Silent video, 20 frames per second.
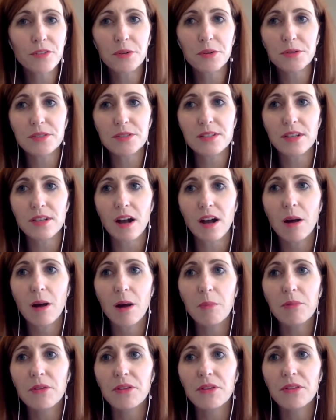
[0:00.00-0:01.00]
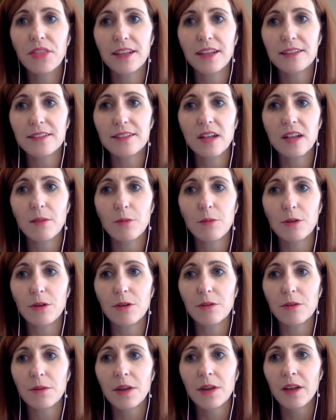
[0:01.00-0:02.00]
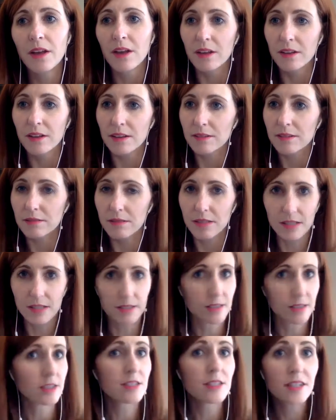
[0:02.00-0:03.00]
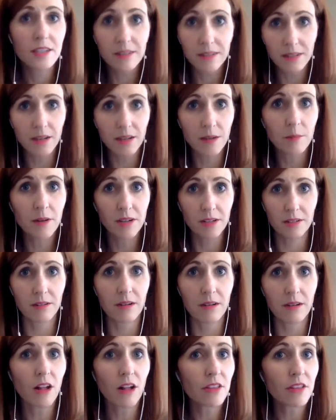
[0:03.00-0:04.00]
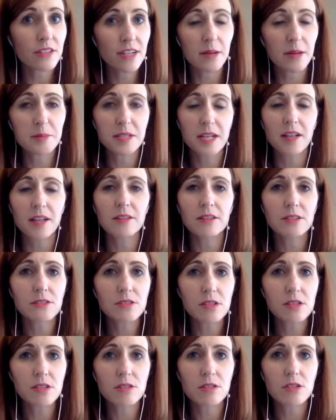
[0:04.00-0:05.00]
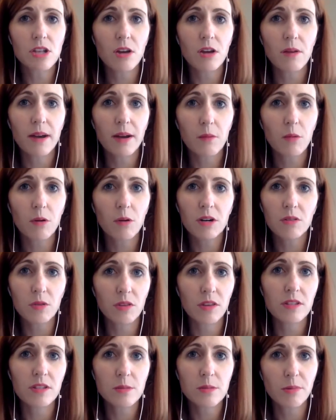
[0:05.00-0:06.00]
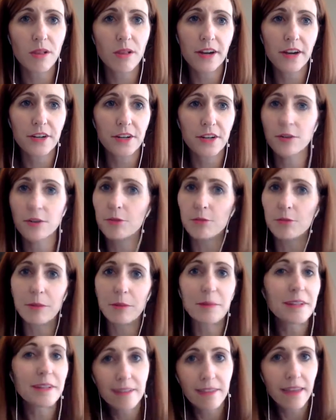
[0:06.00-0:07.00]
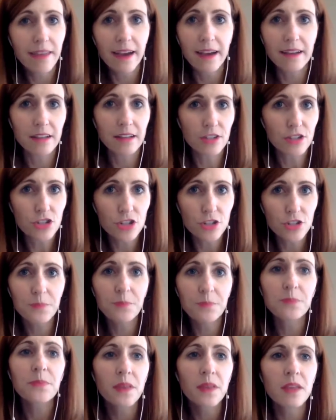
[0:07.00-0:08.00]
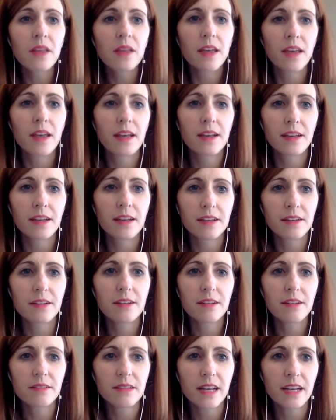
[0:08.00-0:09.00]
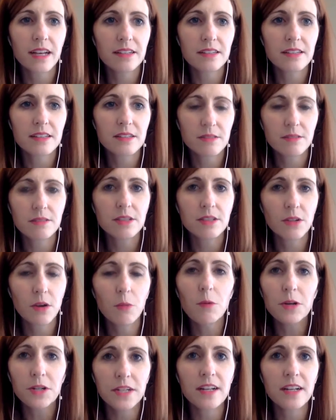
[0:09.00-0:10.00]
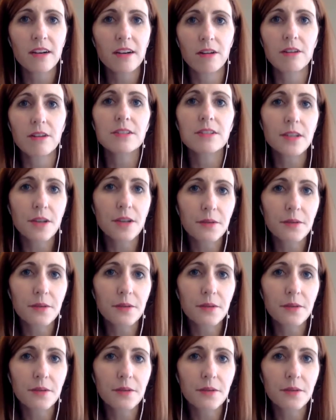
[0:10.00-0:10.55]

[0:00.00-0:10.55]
There was a couple of things that were consistent among all the top sellers. So I worked with a supplier to remedy that issue. And that's, you know, working out also.